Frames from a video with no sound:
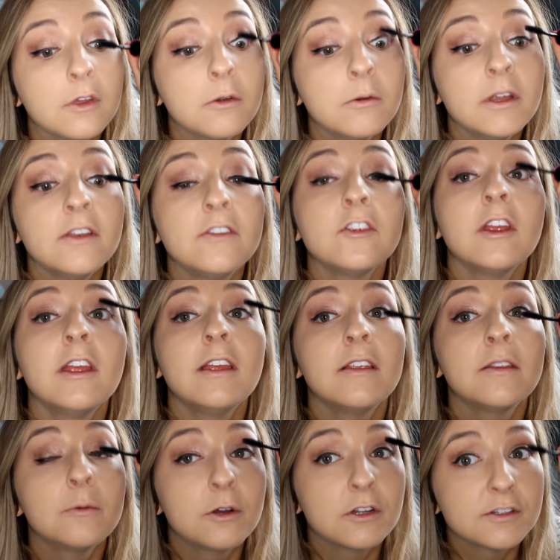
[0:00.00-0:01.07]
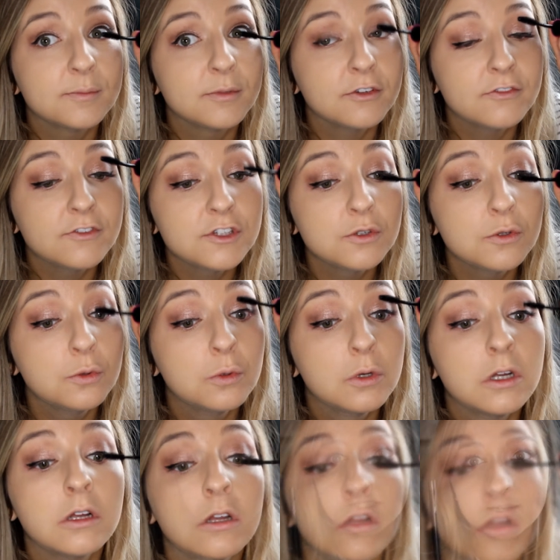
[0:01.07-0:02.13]
which is waterproof too.
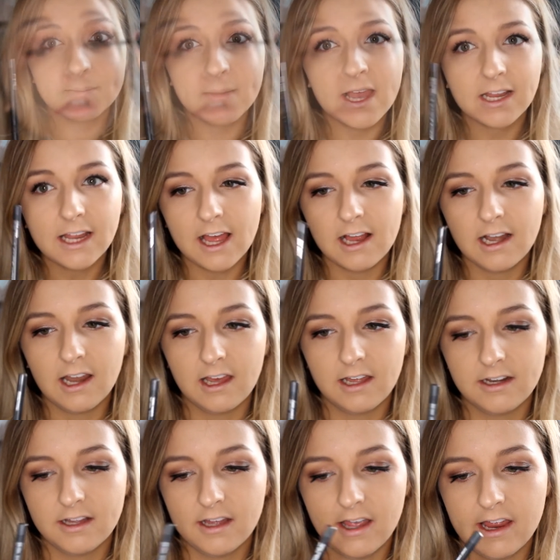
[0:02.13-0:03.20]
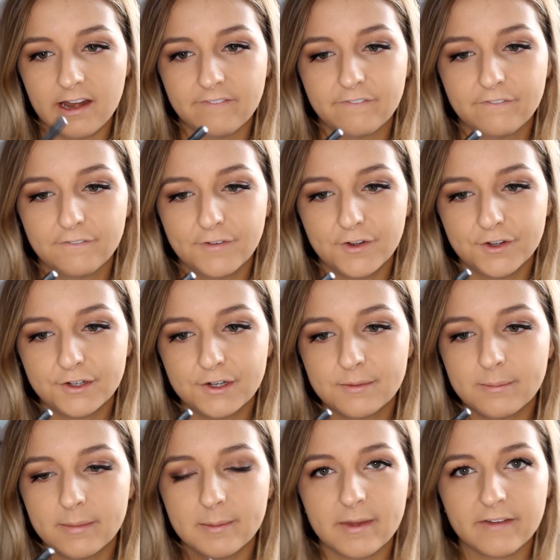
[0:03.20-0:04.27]
I'm using MAC eyeliner in Phone
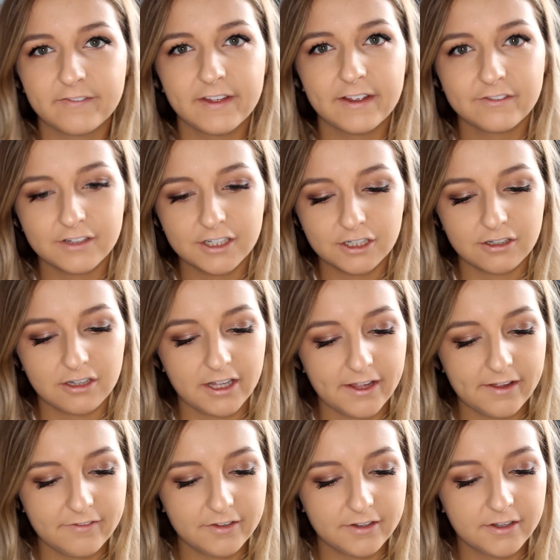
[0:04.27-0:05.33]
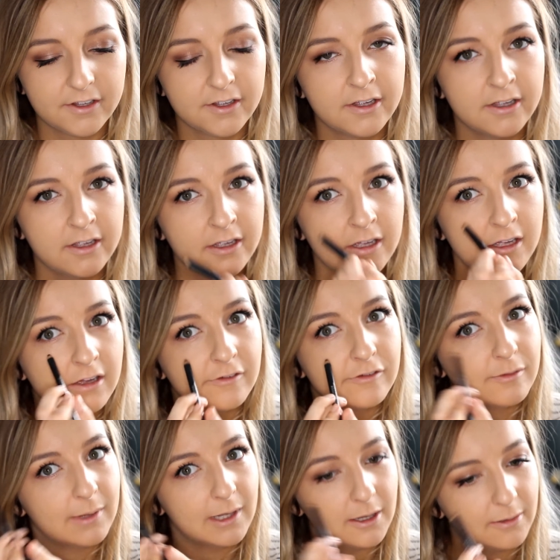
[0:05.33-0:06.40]
Number, my favourite colour ever,
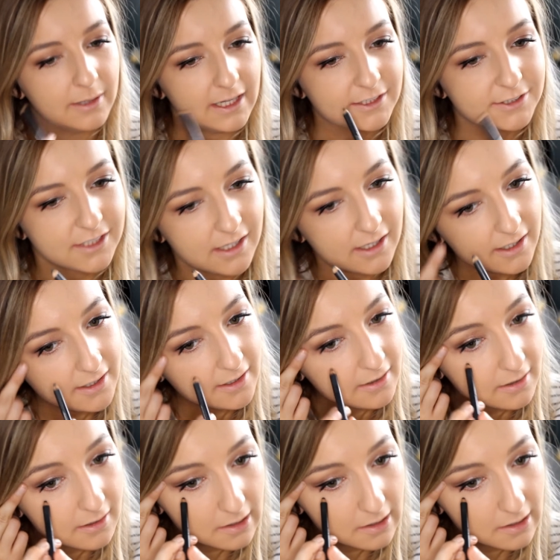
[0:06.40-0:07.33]
for my lower lash line.